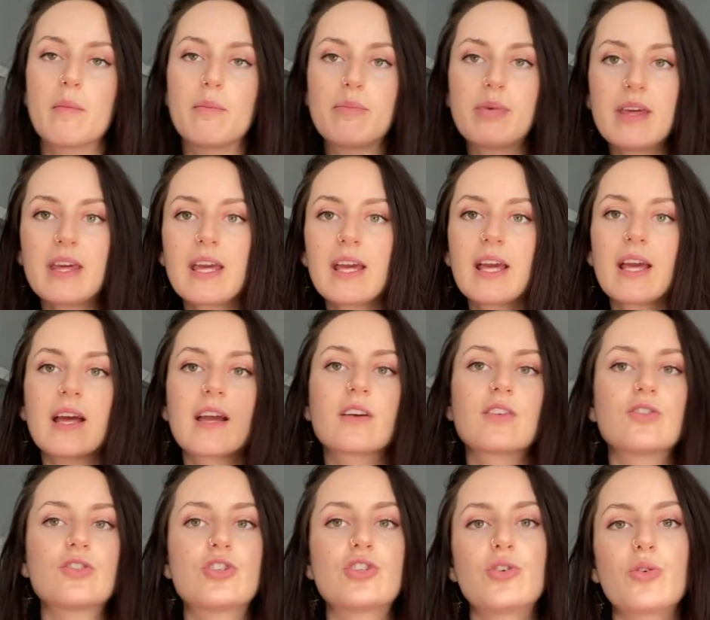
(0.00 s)

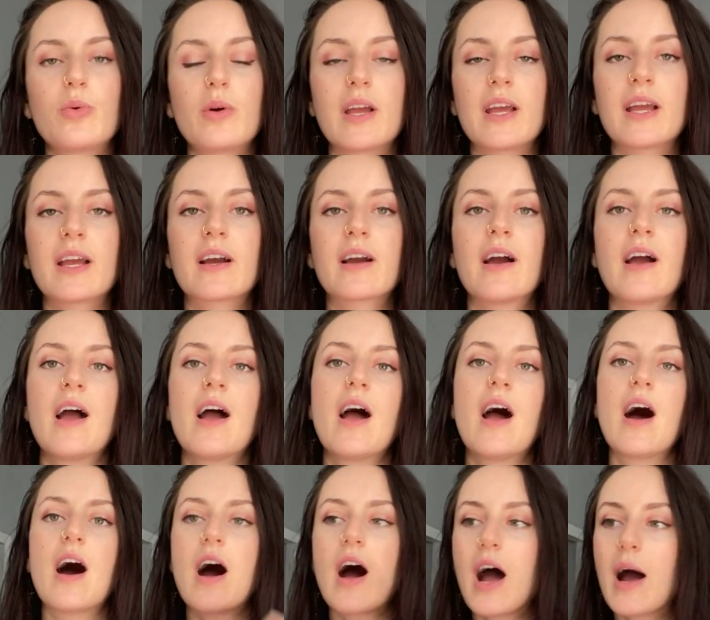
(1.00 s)
being, doing,
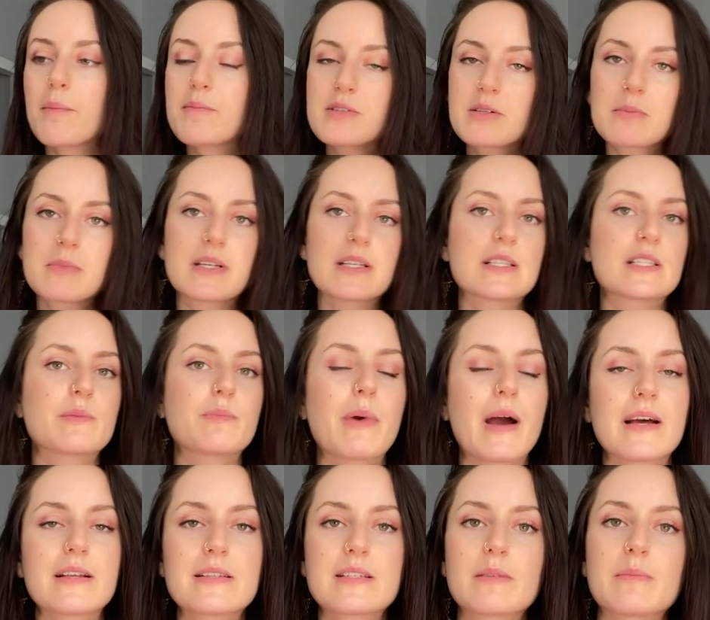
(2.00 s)
optimist,
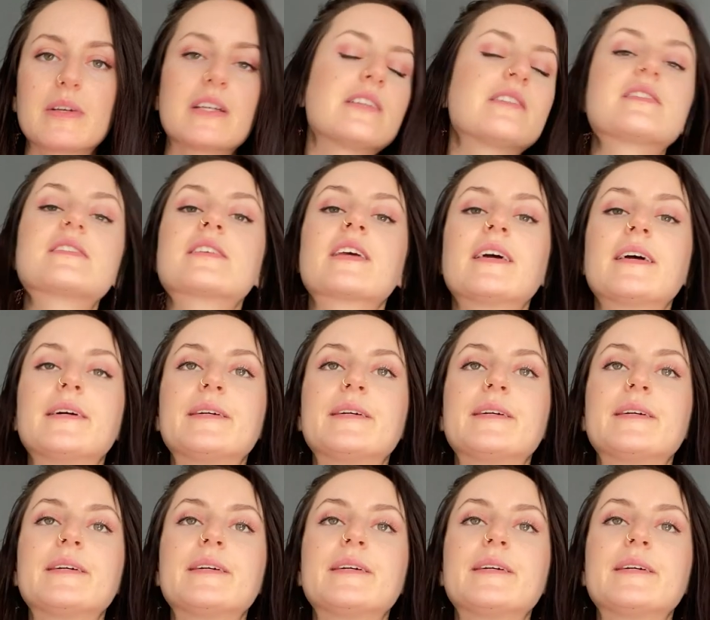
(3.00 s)
pessimist.